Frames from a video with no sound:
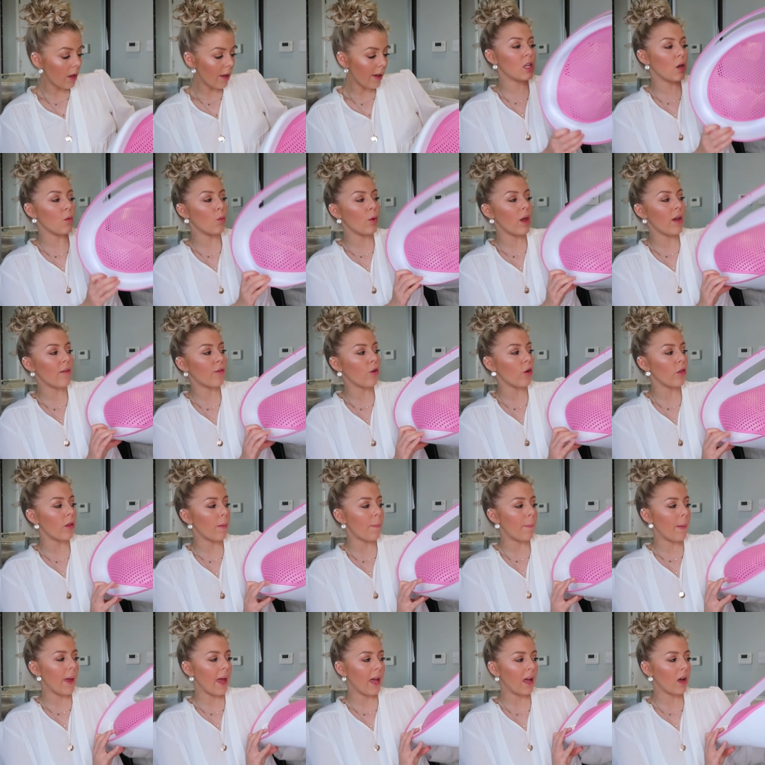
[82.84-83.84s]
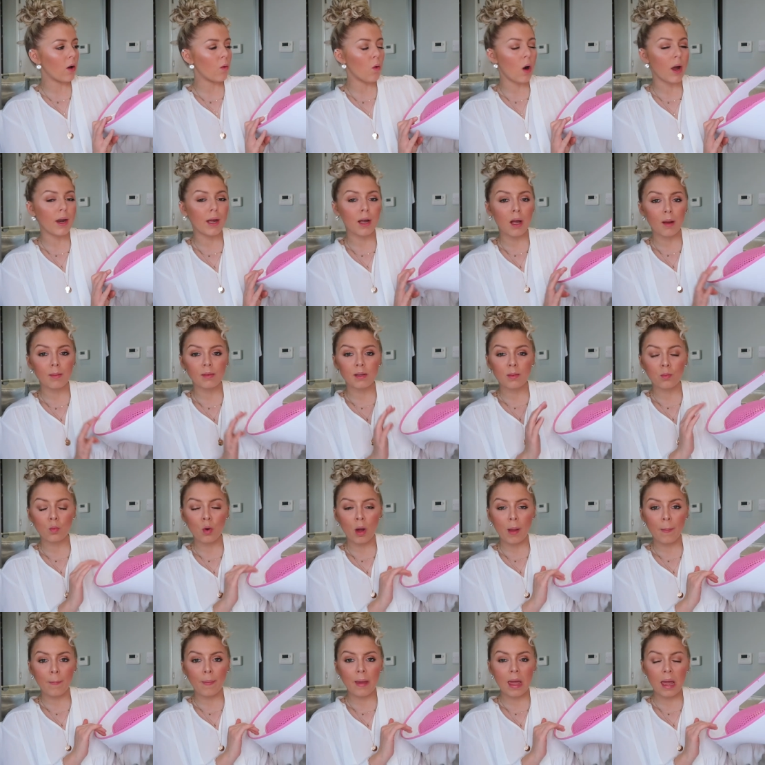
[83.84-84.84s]
So we have got the pink one, it comes in
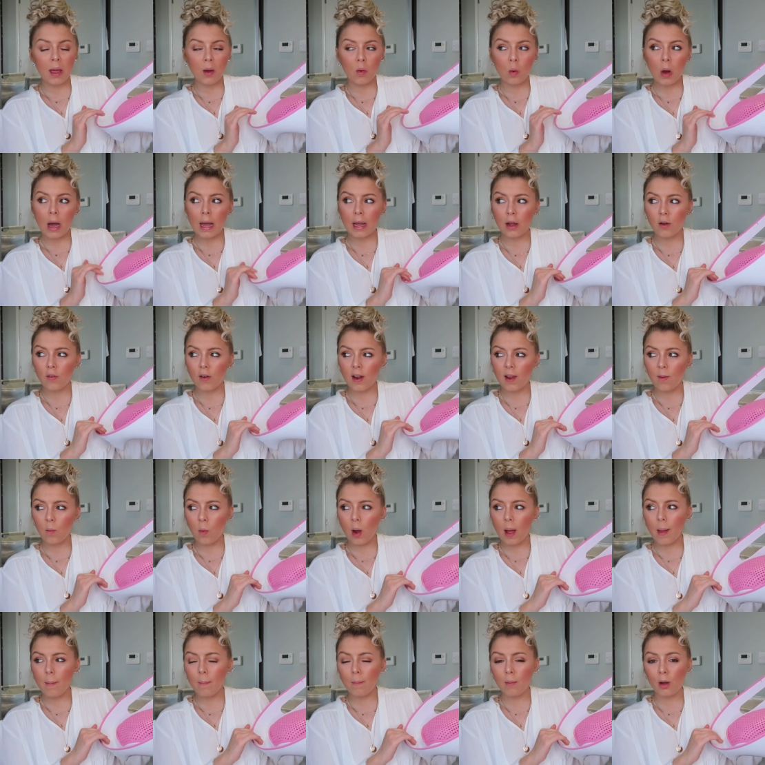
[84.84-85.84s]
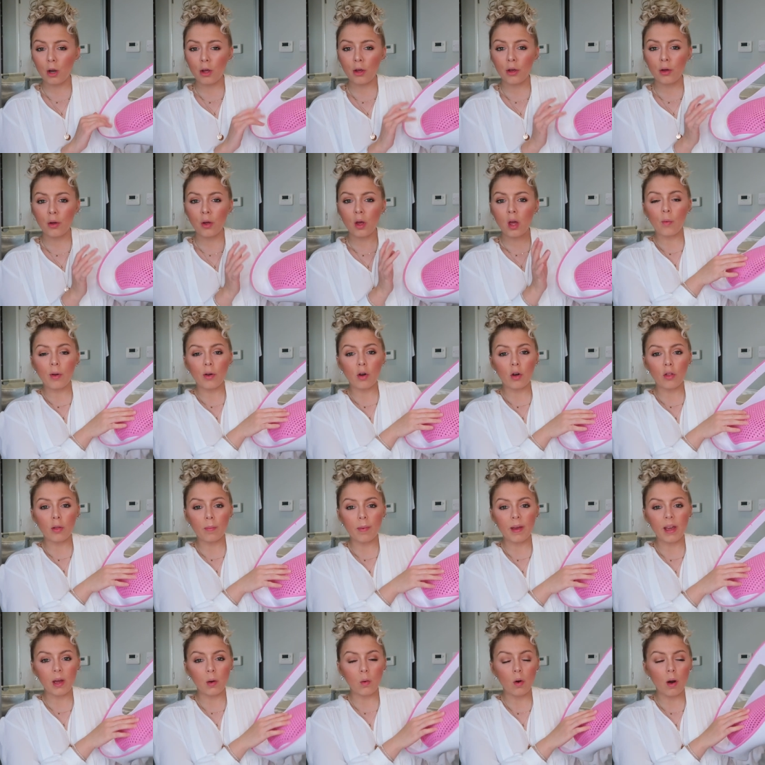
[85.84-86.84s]
white and pink, white and grey, white and blue. We got the
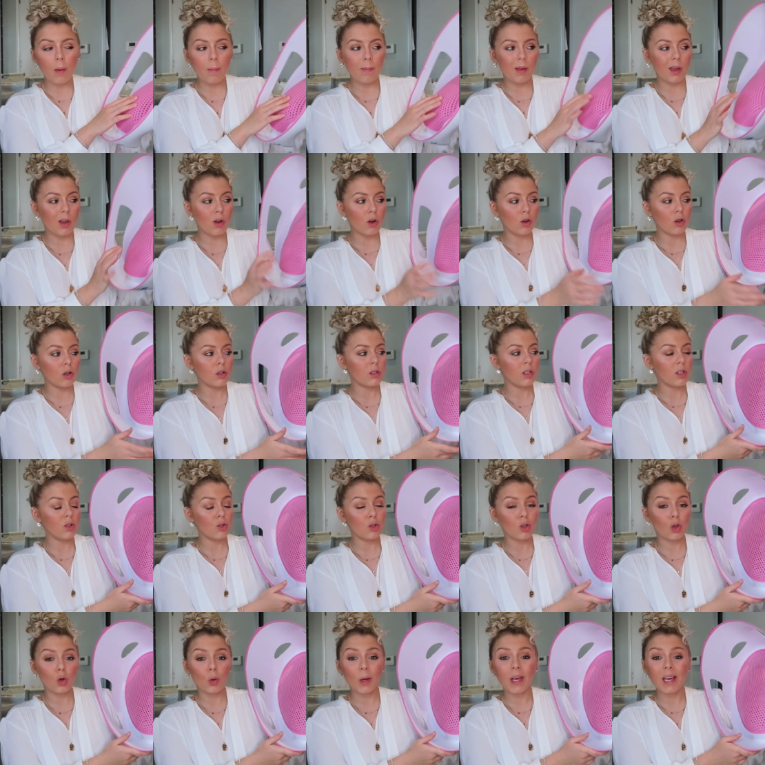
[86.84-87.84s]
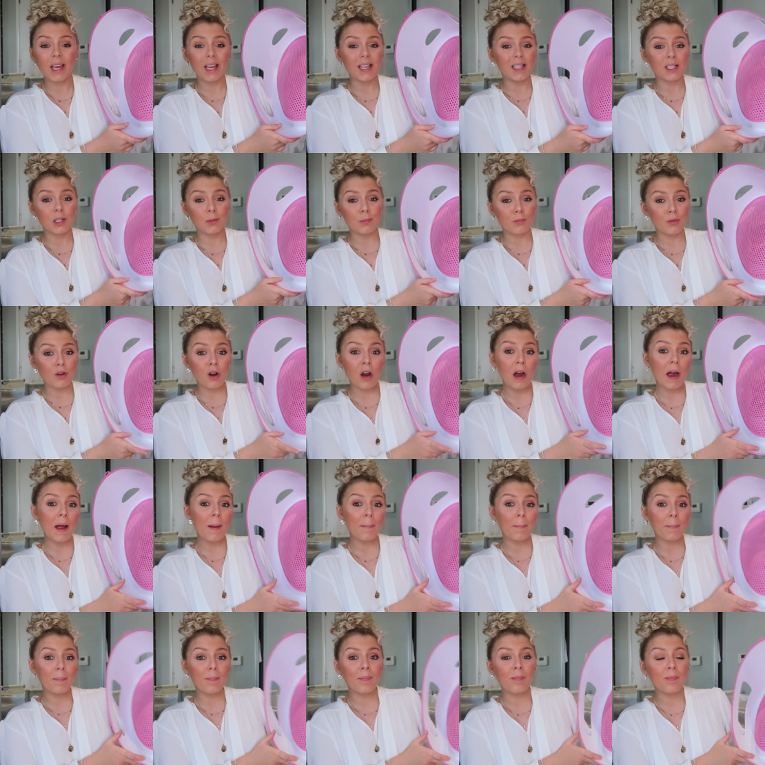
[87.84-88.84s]
pink one because it was the quickest on
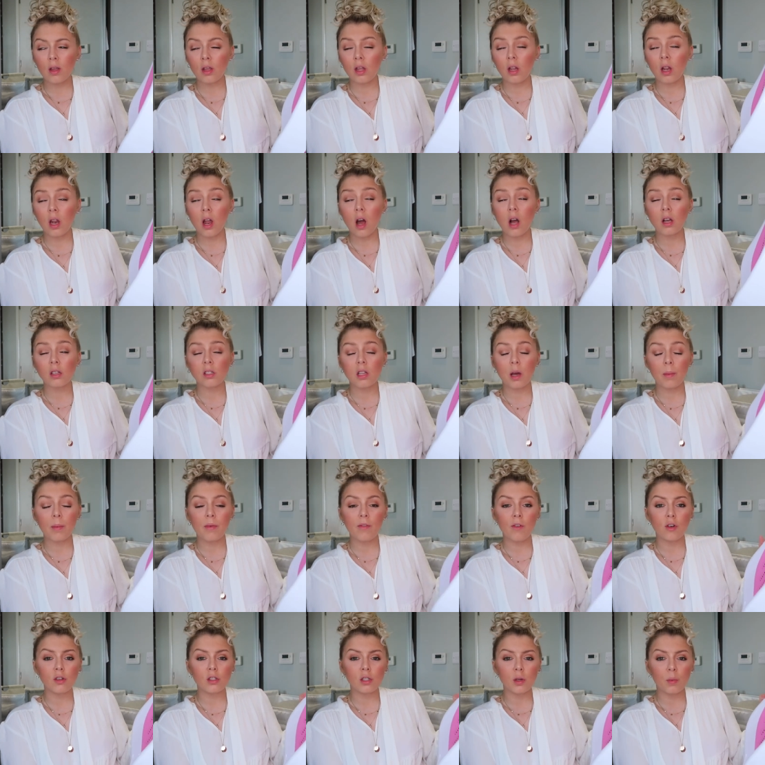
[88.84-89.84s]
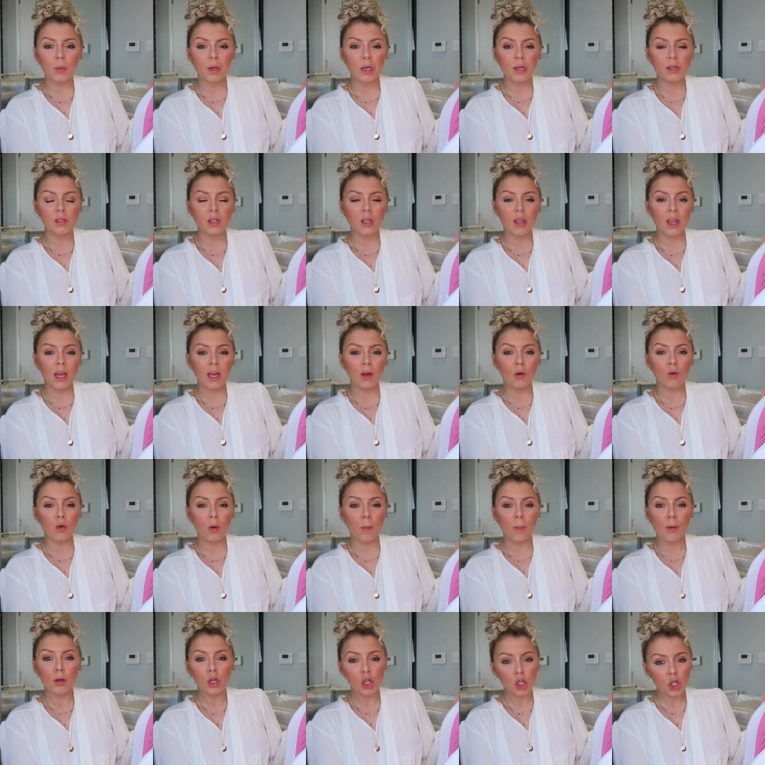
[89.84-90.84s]
Prime. Last time with Oscar we used a thing called
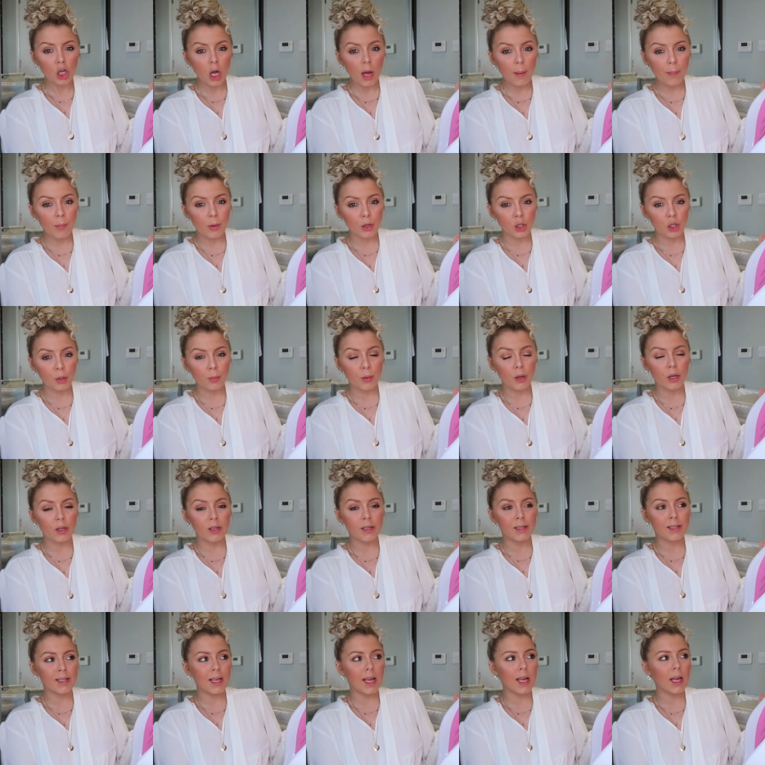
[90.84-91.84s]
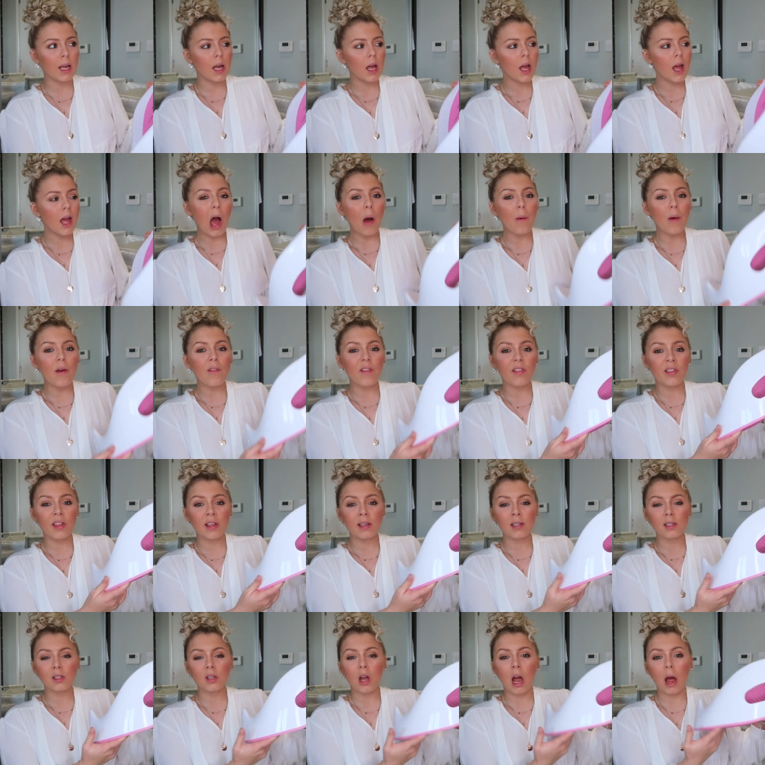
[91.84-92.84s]
a Puj tub which you put in the sink. However
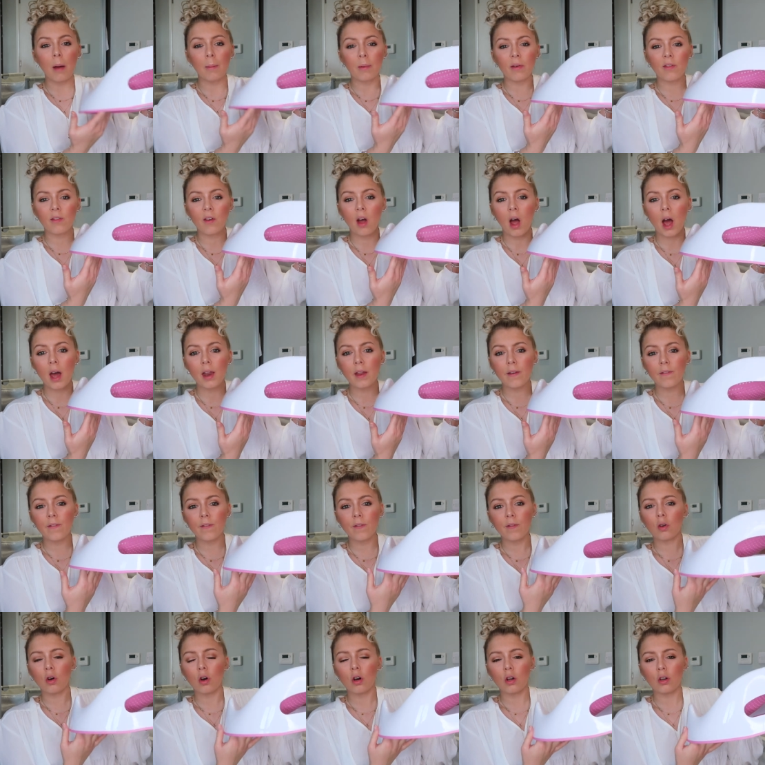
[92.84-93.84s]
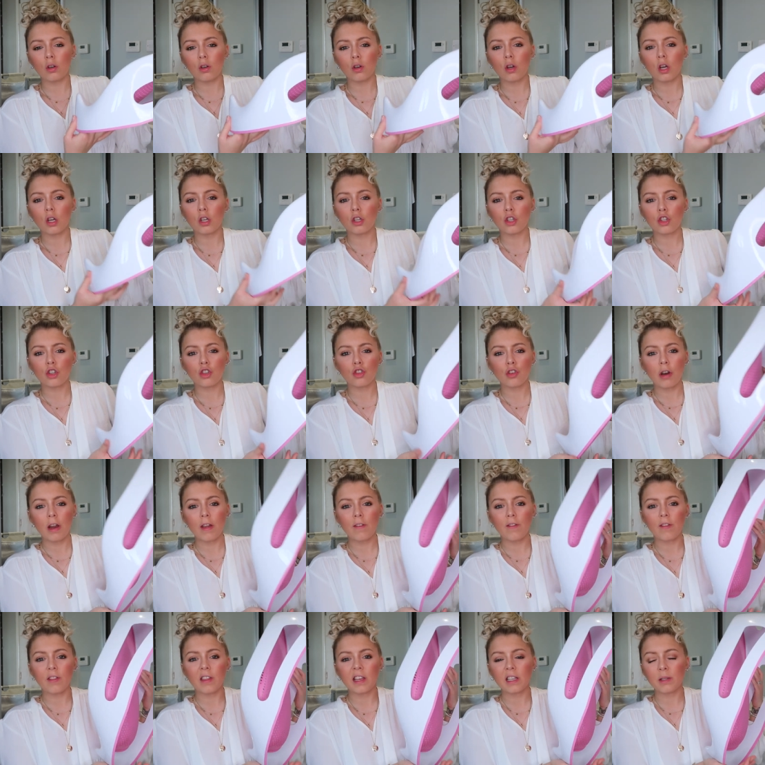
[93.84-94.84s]
this time we've kind of gone
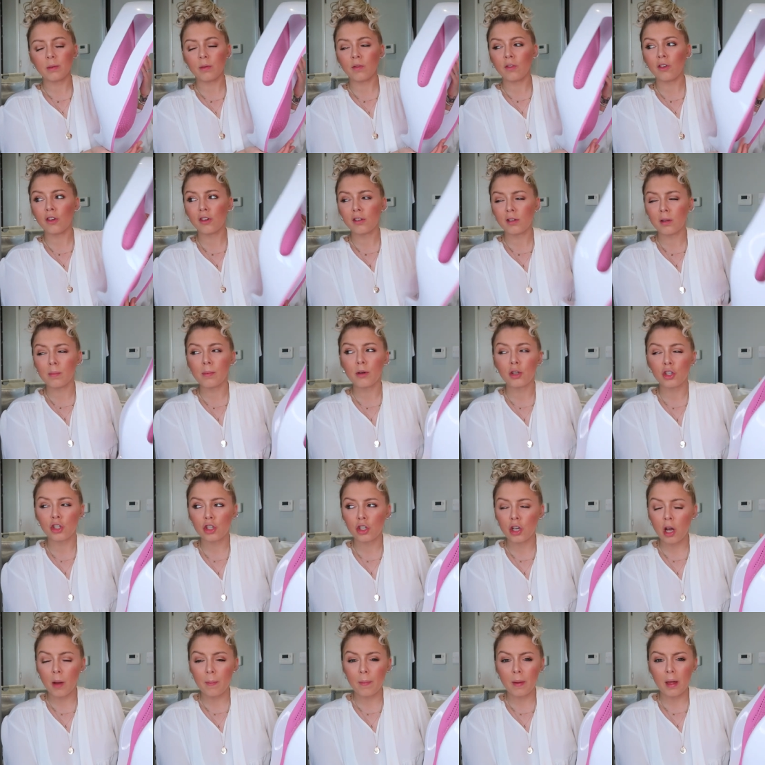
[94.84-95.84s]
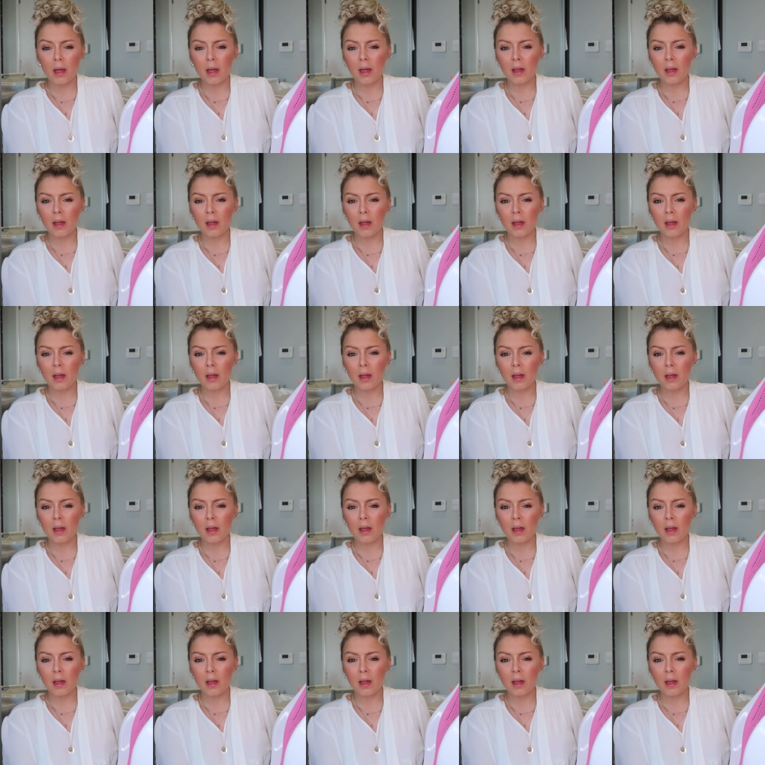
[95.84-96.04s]
straight for this. We've used the Puj tub